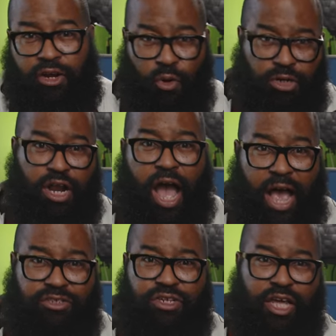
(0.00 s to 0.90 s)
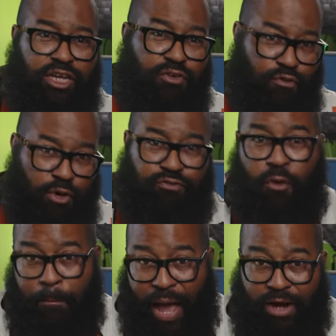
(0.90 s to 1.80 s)
in order to isolate your voice
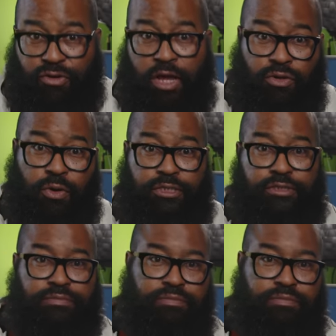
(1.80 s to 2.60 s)
from background noise.